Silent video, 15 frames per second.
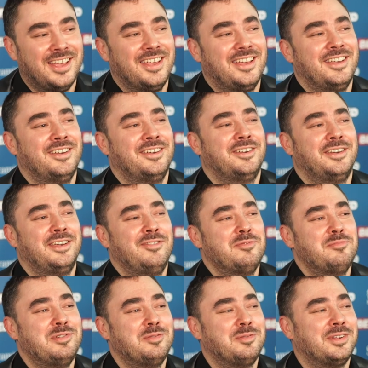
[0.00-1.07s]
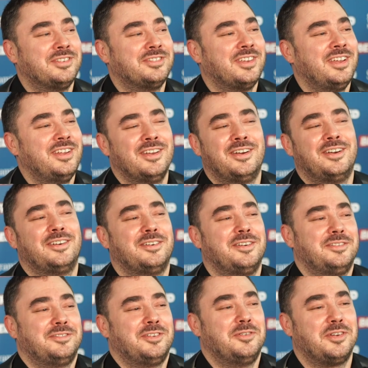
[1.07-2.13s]
uh, even people that say, no, I
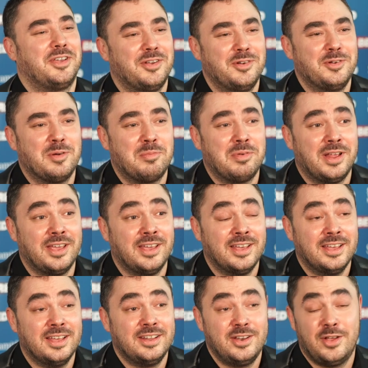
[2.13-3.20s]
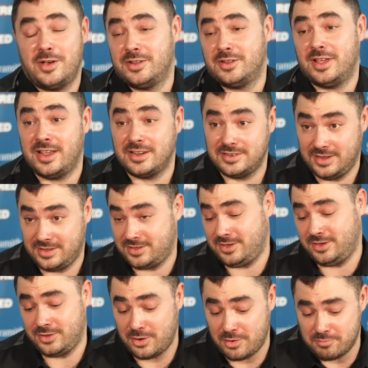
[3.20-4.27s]
don't care who I play. No, I, actually,
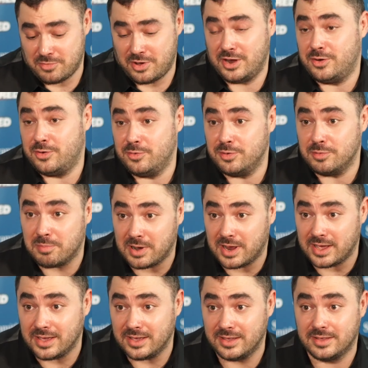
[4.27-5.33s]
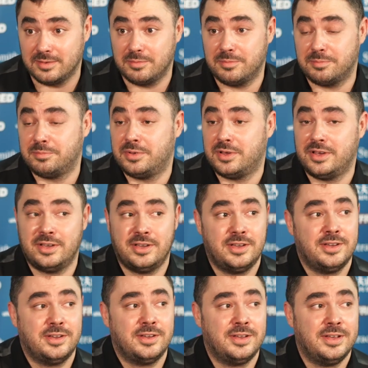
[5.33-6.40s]
you don't mind who you play. But
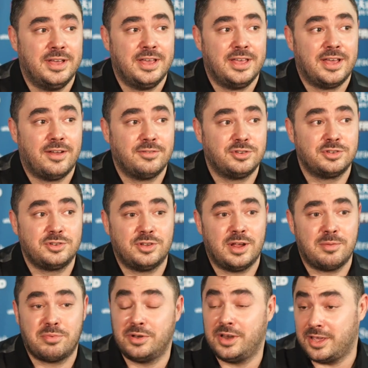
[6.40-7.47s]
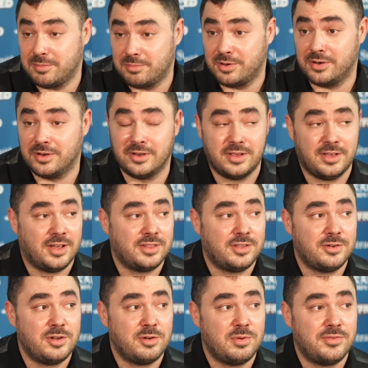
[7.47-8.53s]
uh, I've just got that predicament. I
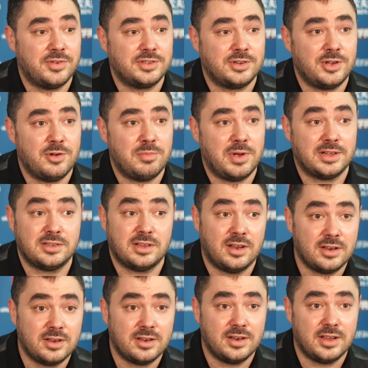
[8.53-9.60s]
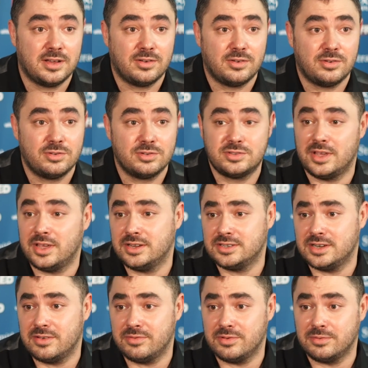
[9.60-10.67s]
don't know whether to go back to London now or stay in
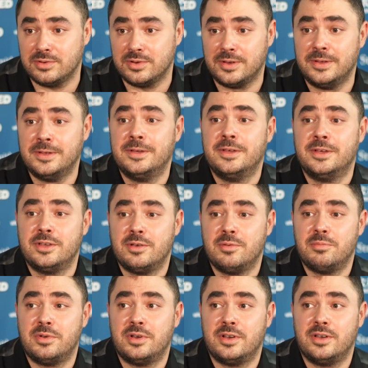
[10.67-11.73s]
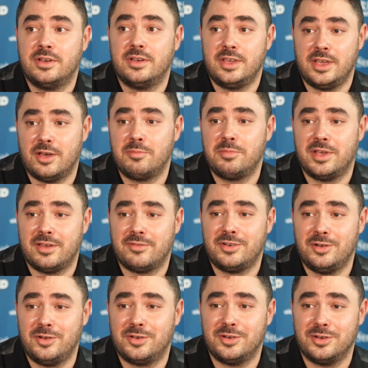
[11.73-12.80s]
Sheffield. But uh, yeah, I'll be having
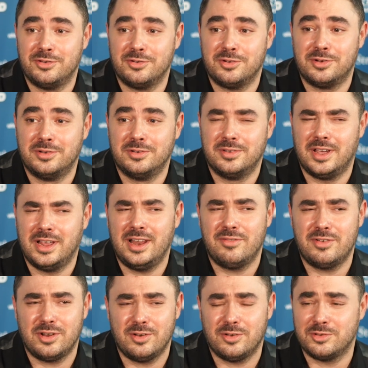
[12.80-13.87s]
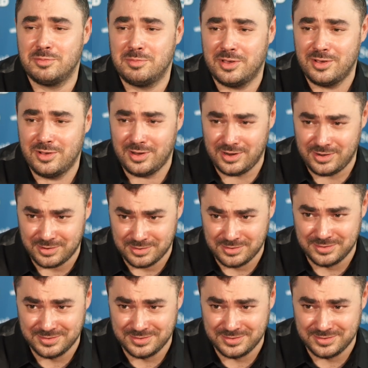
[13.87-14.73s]
a look at the draw. 11 o'clock's a bit early though.